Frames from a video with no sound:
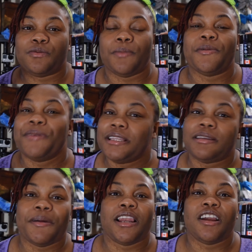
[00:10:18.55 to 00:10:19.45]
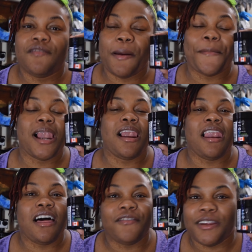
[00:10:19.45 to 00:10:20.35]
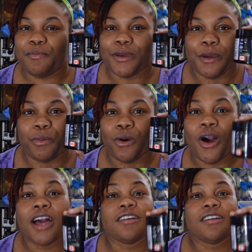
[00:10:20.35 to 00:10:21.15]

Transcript: What me mean, say me love it, people.